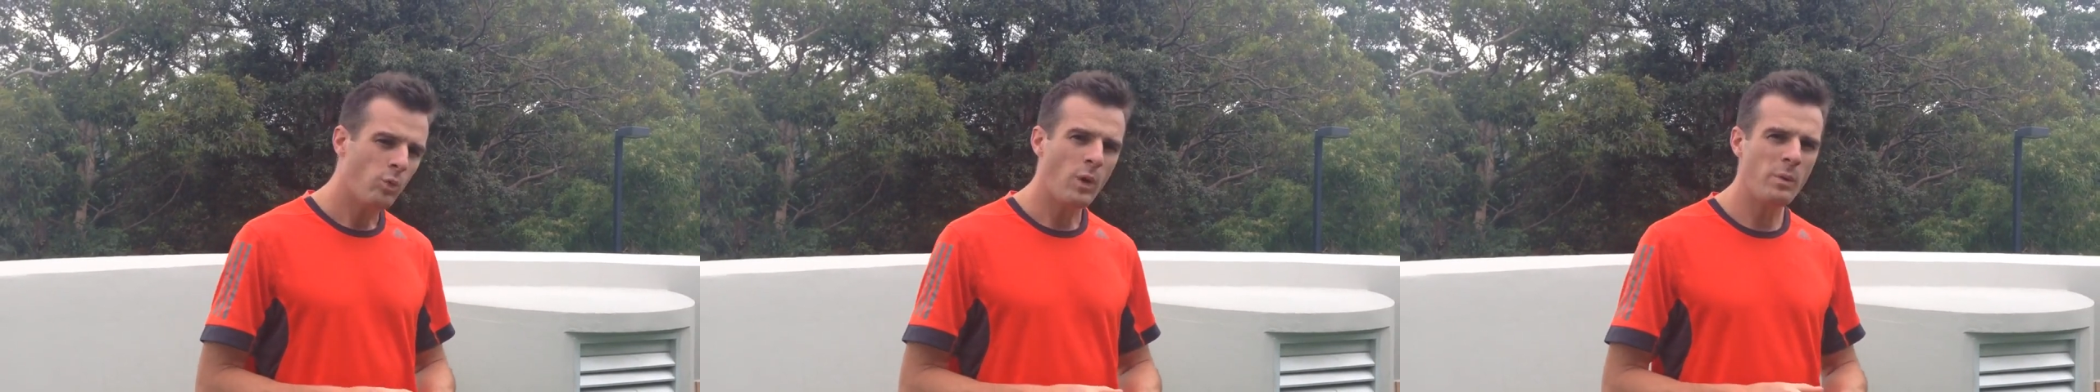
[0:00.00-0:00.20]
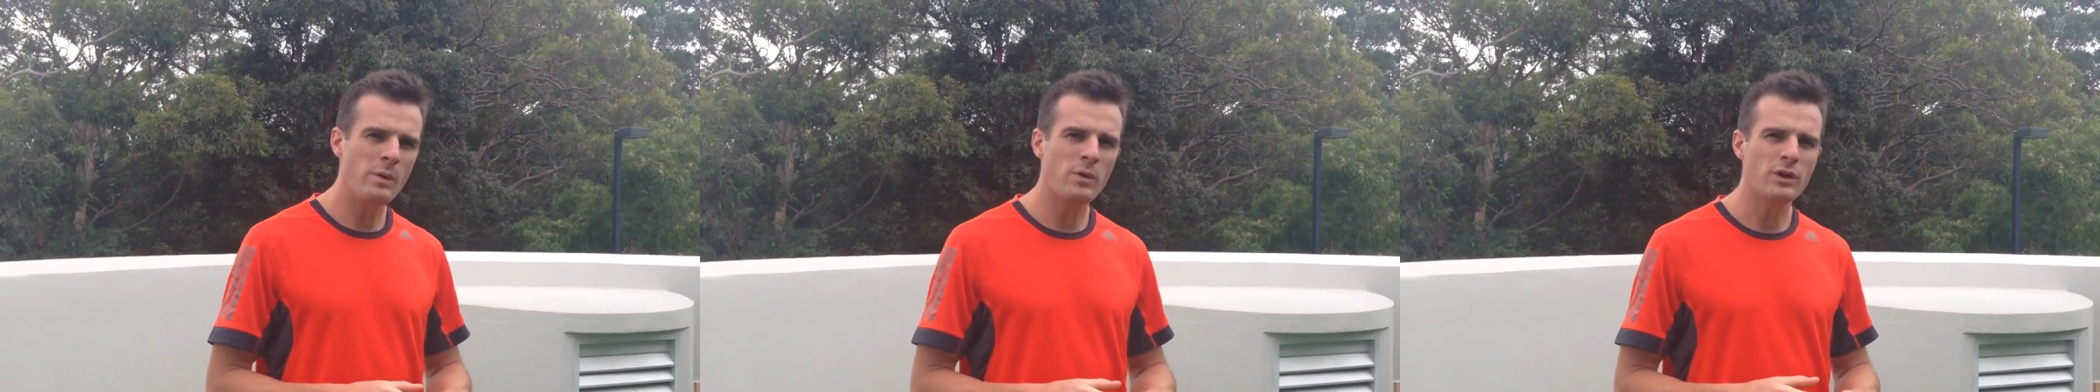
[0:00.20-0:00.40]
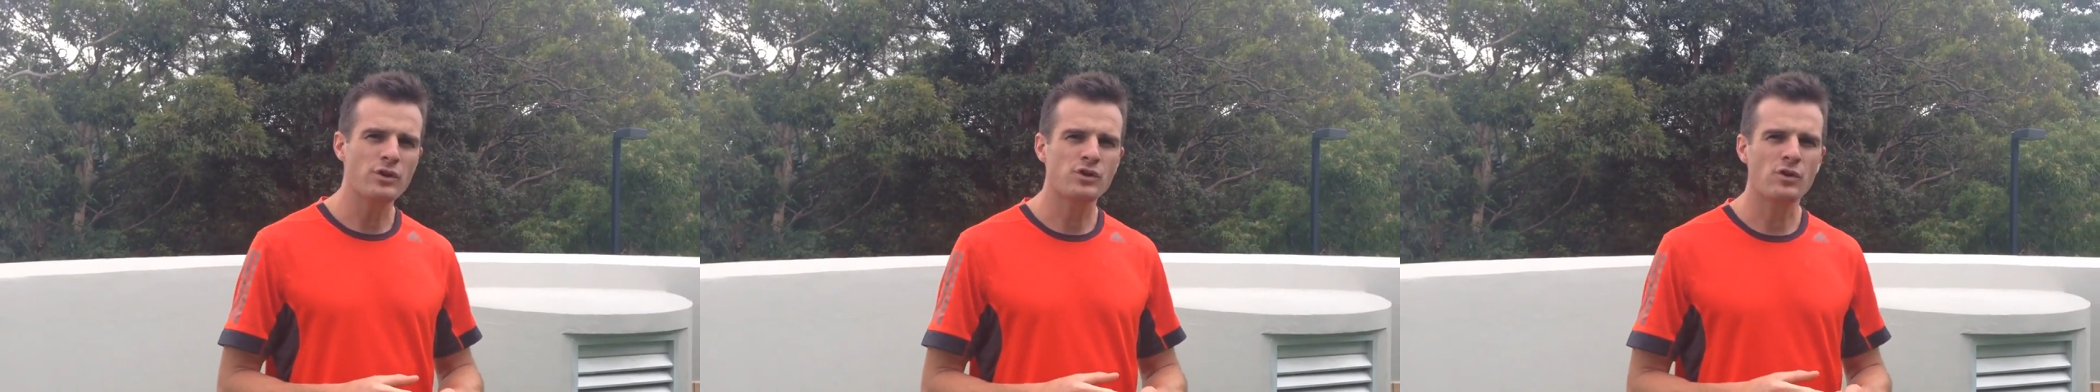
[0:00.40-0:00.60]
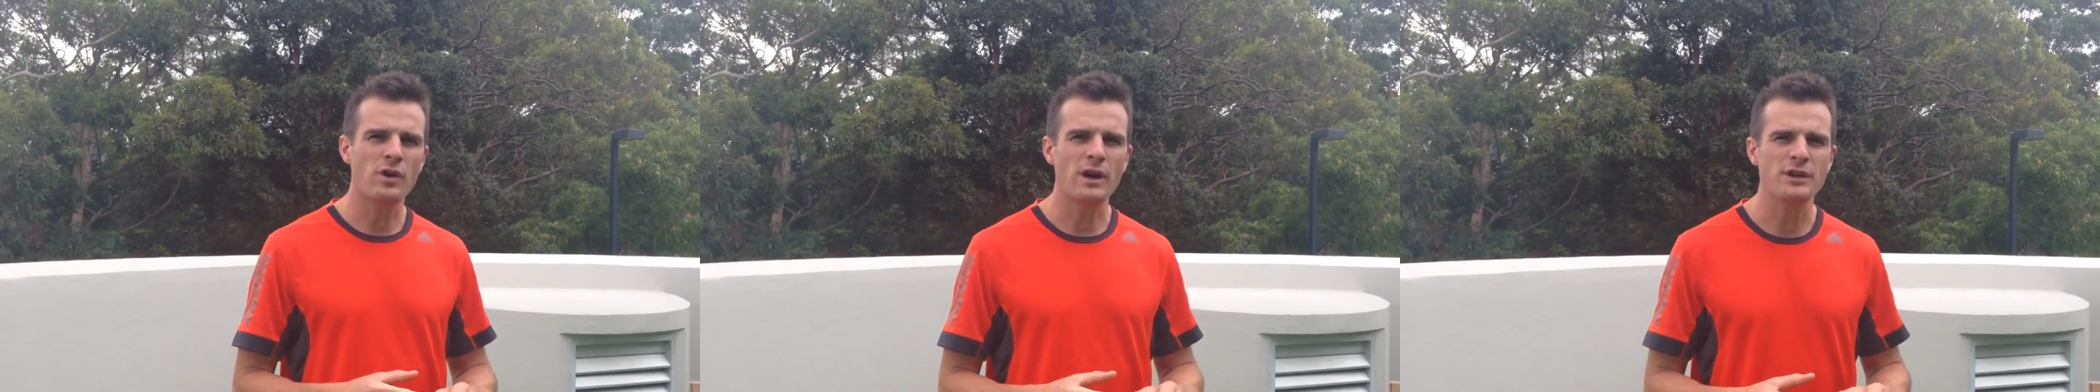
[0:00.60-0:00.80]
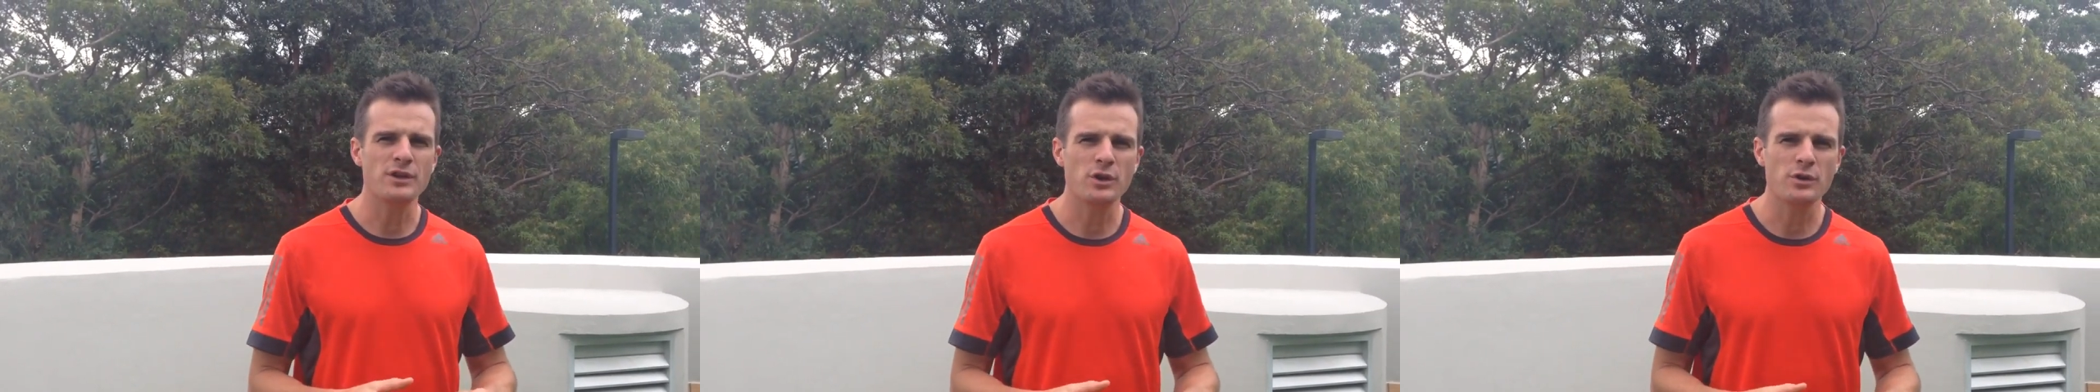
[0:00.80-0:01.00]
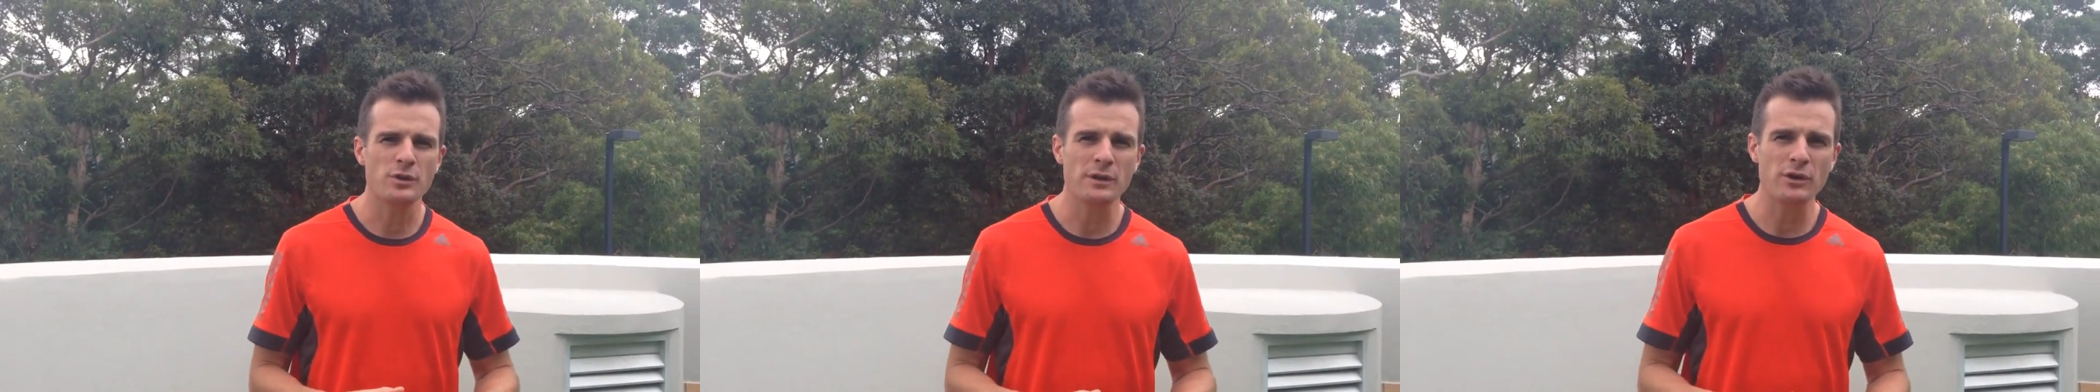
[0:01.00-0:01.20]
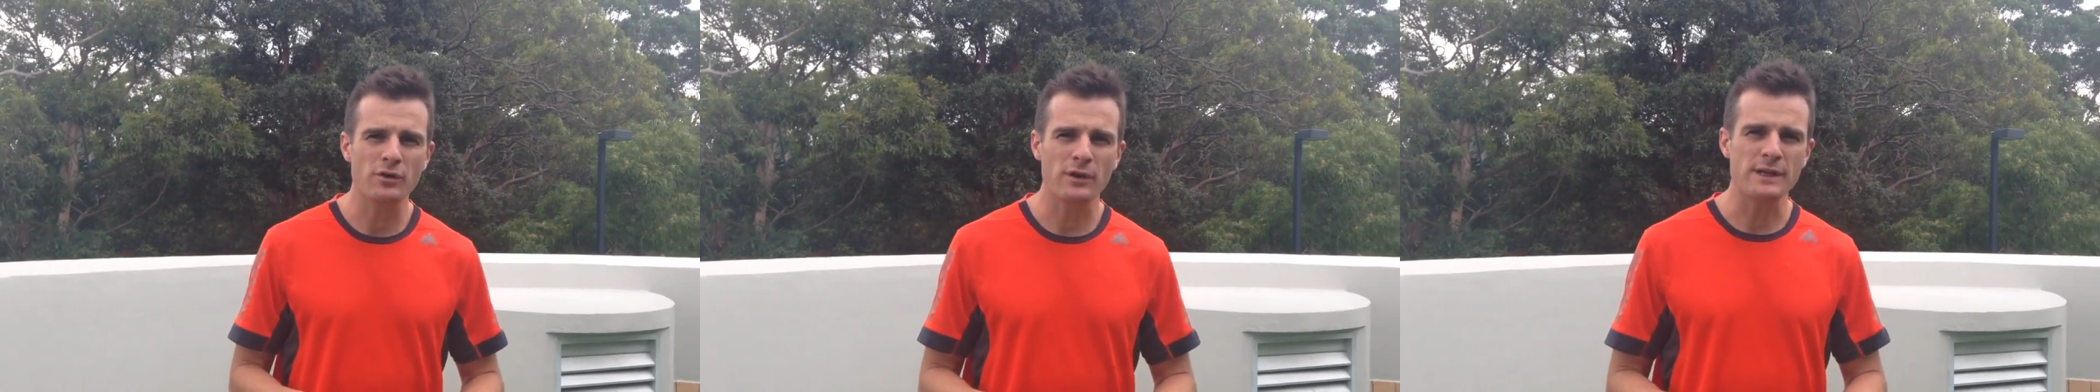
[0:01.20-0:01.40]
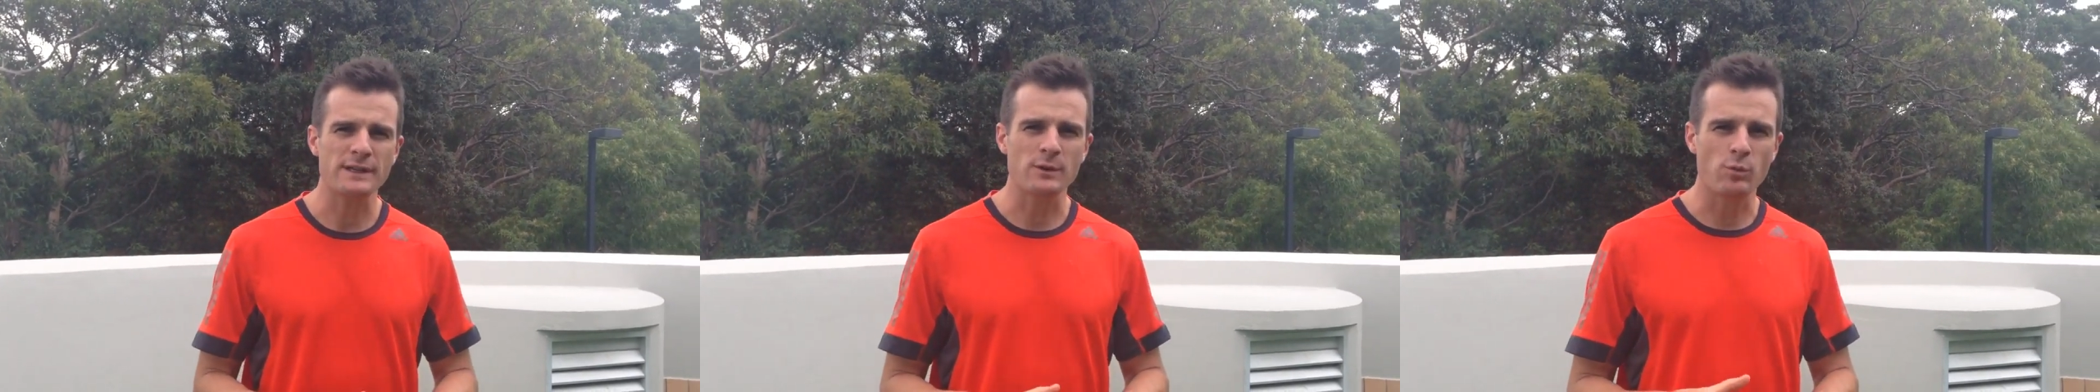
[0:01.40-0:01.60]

What we want to try and do to increase